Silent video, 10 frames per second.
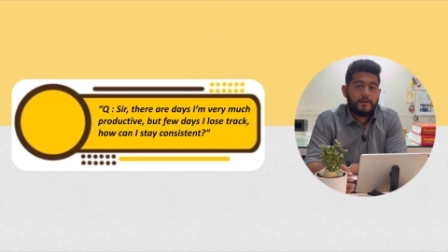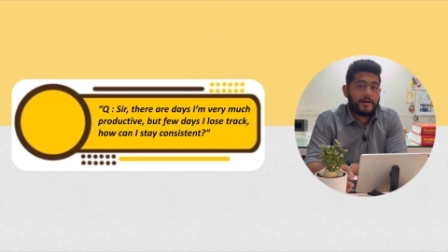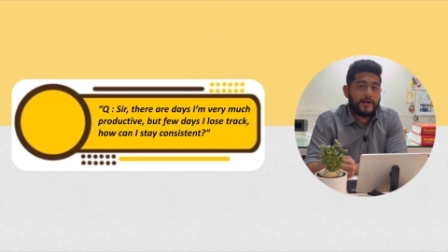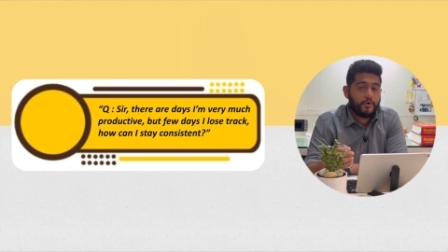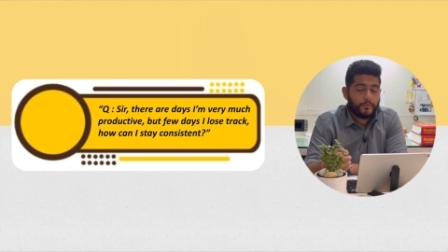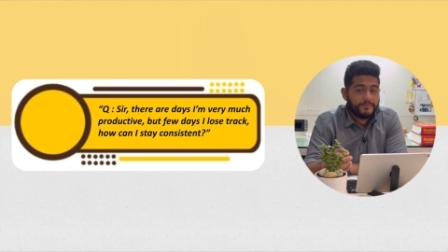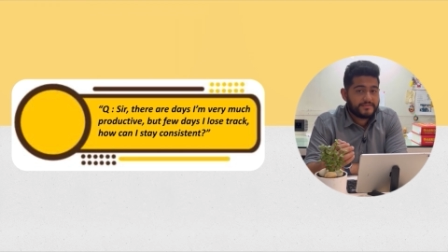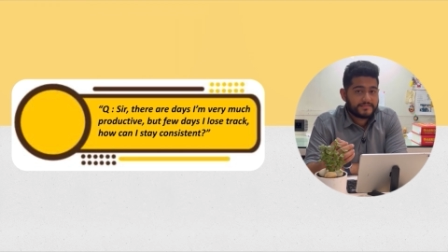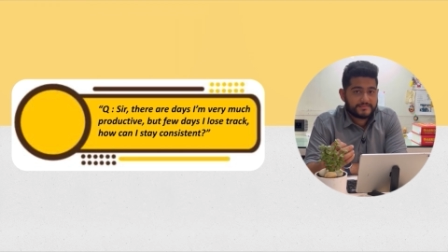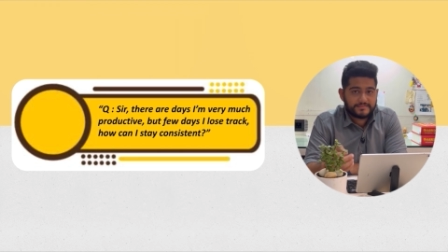I hope
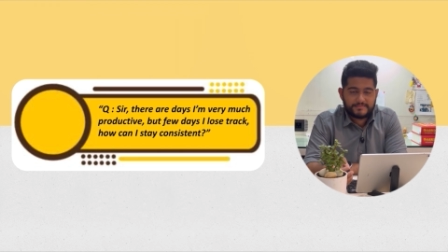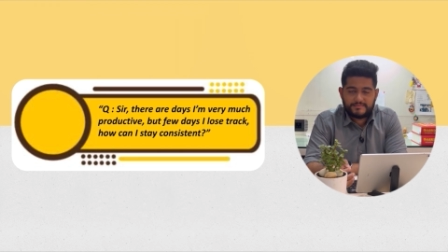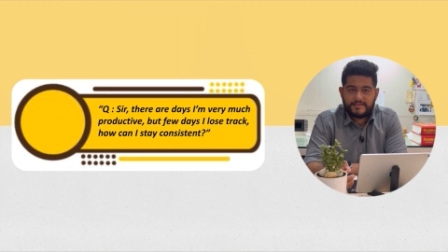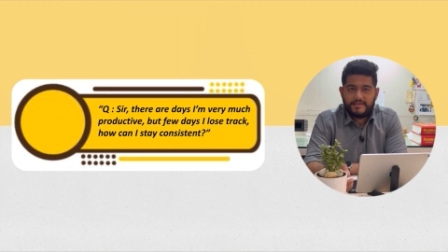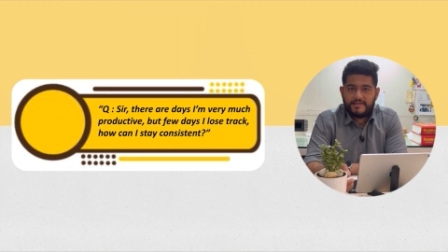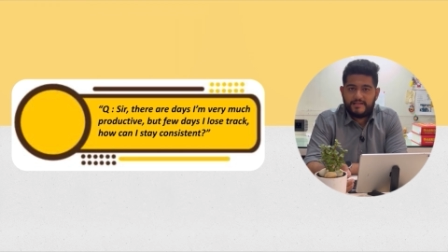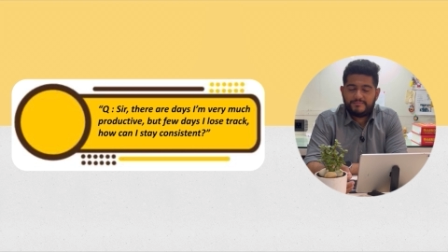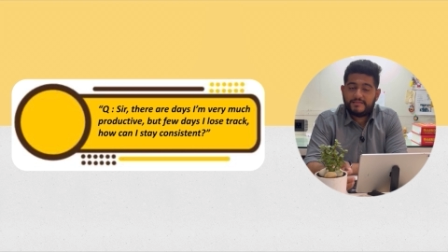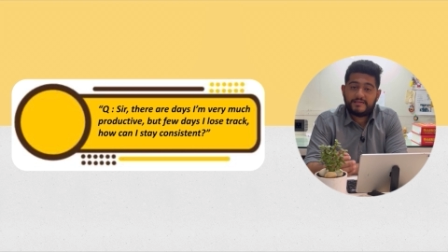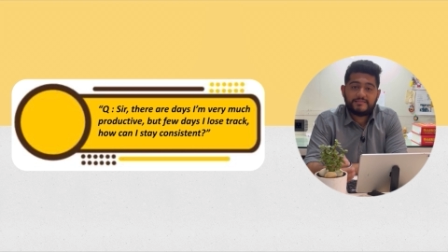this technique helps,
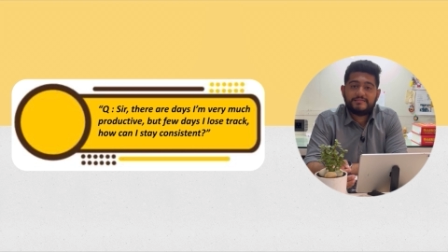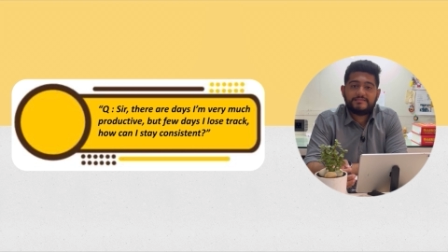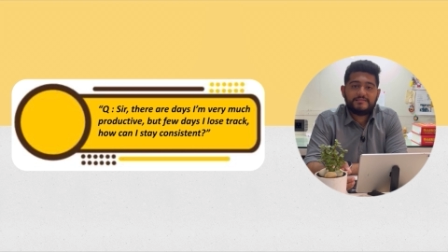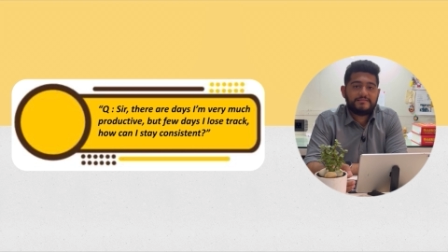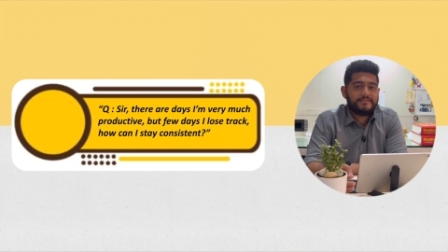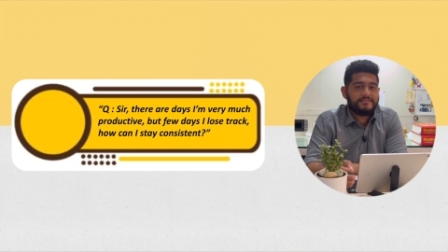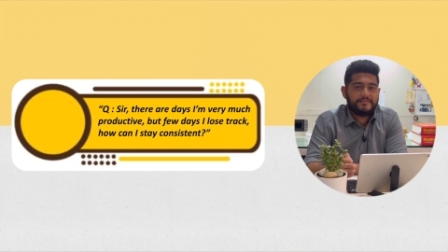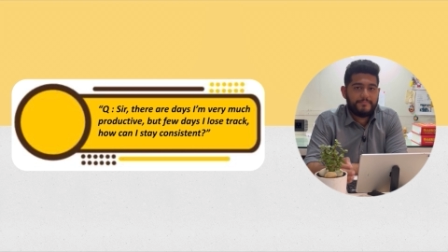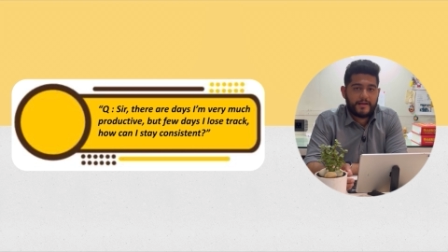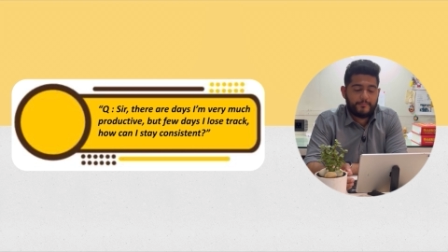and consistency is the
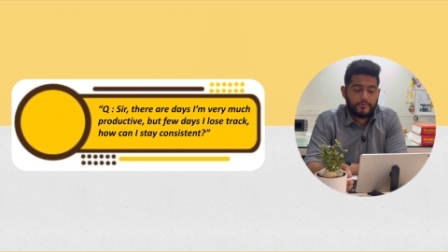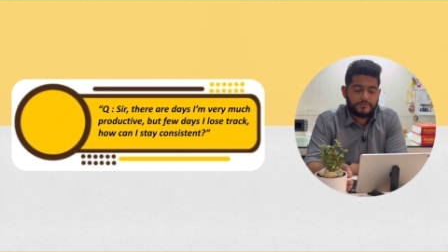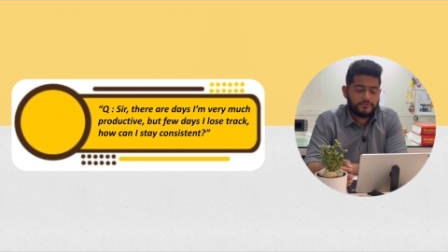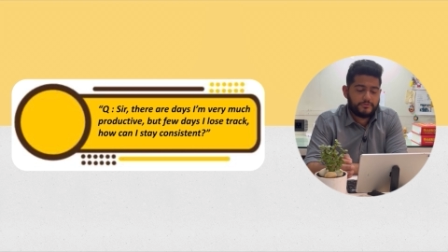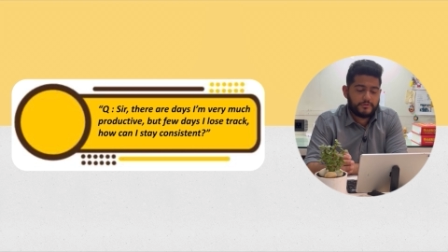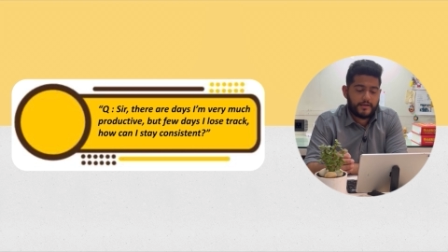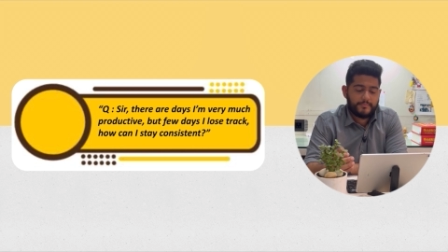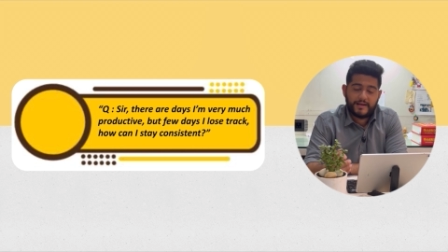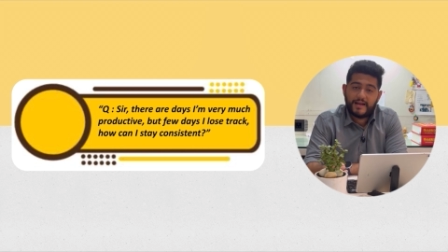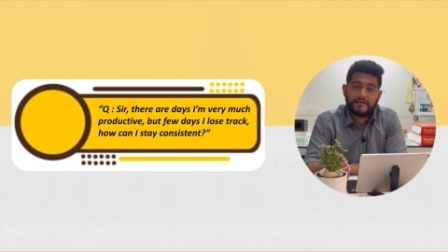backbone. So I'm
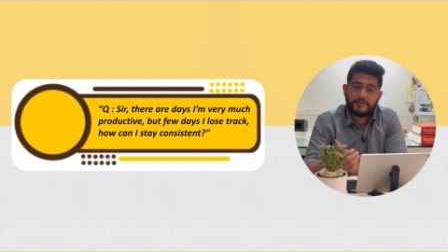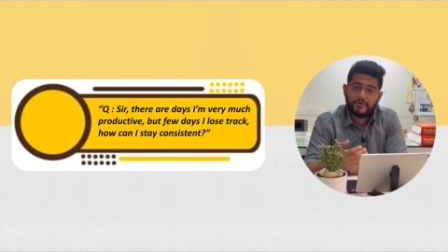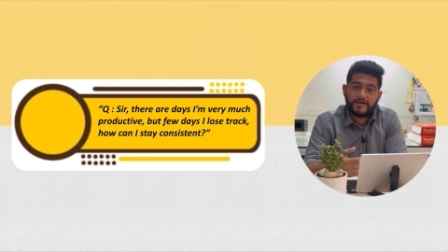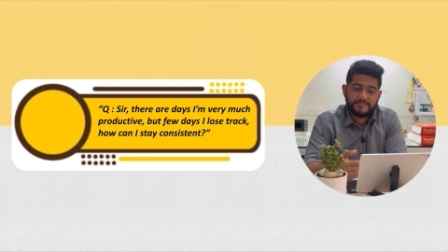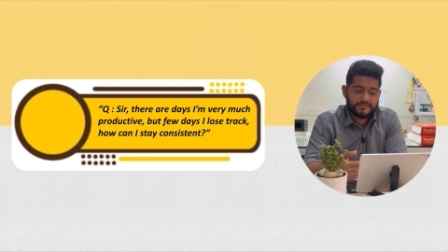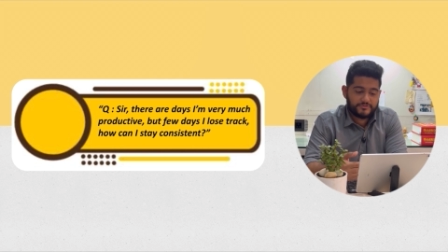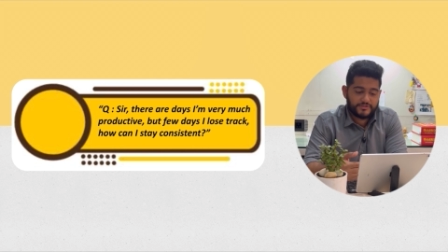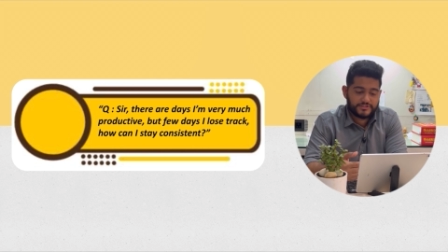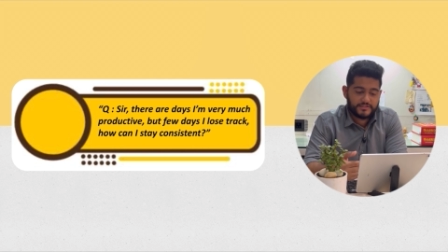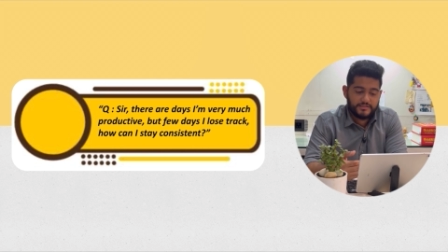glad that you asked this
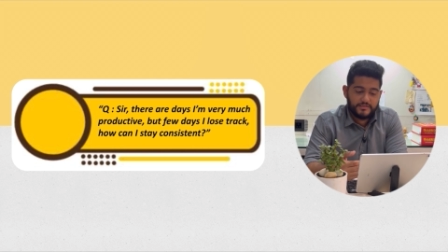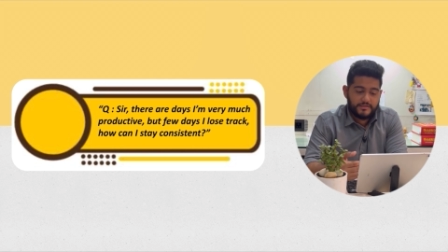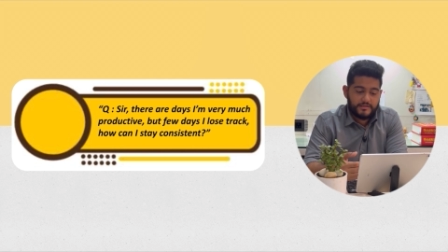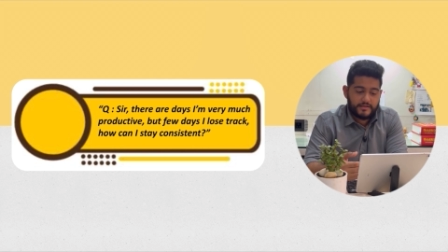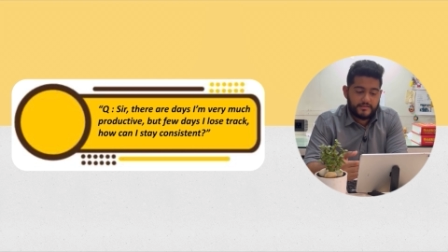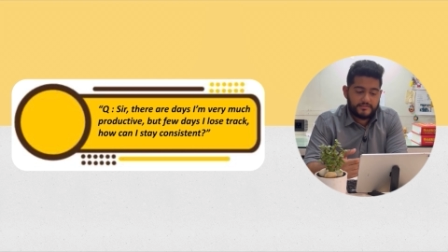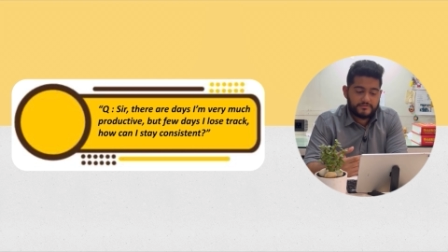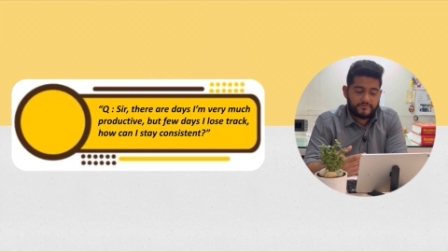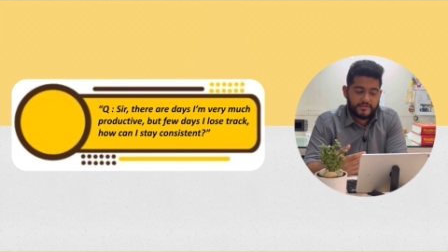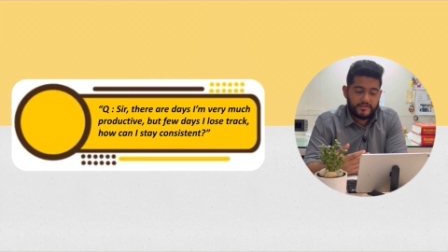question, and it is a
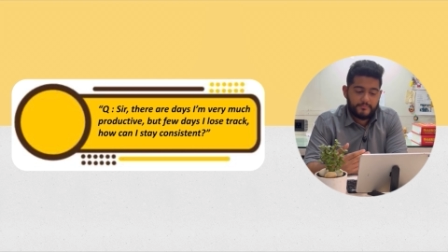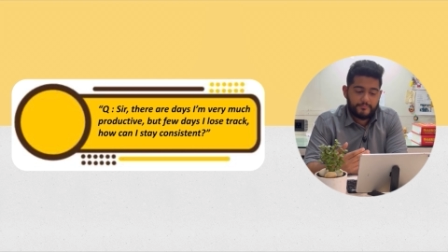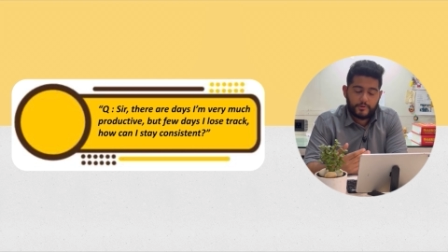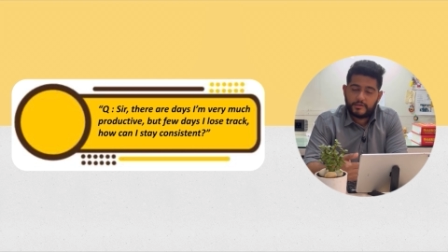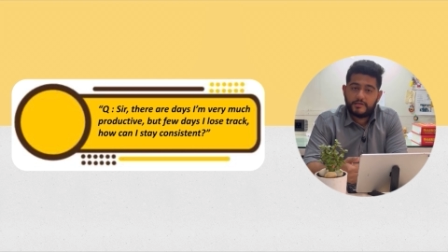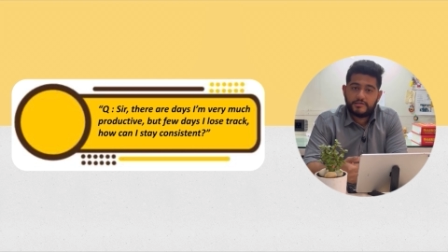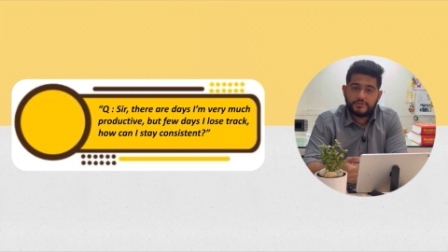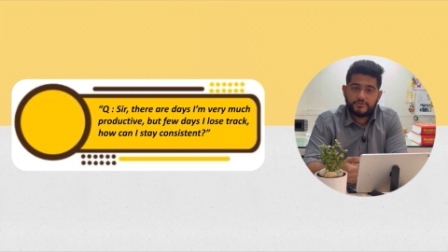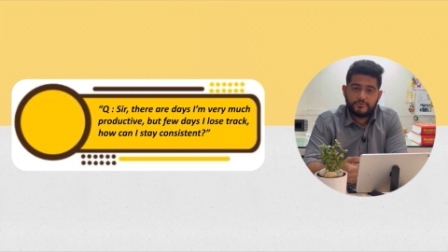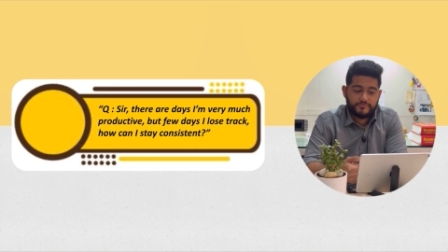very important
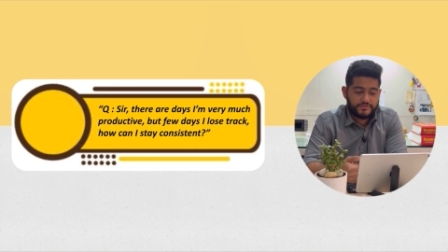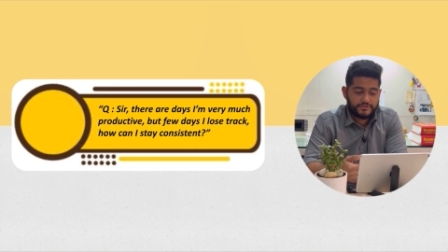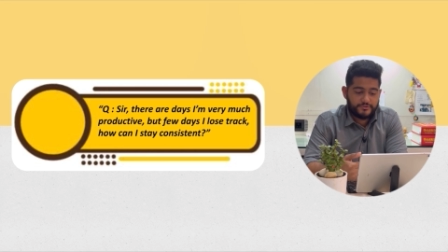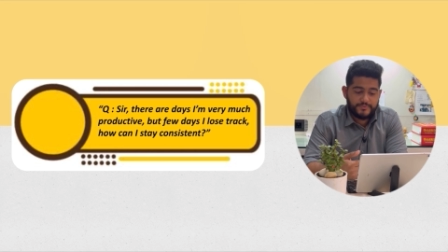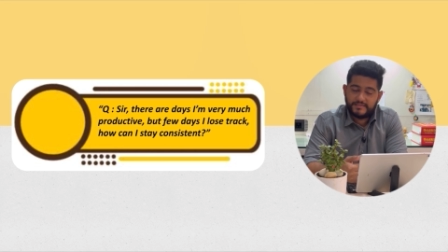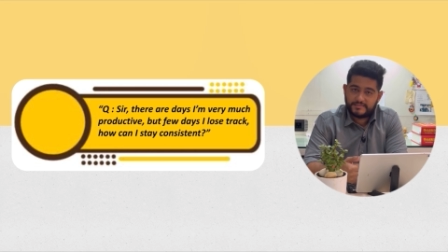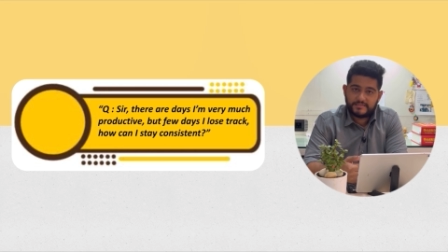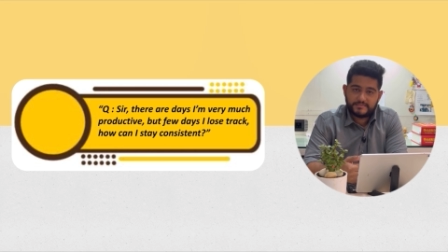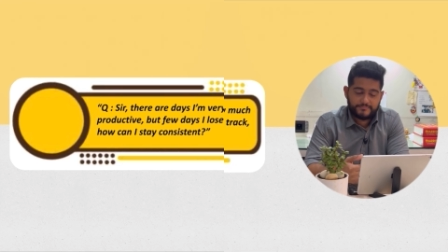issue which should be discussed.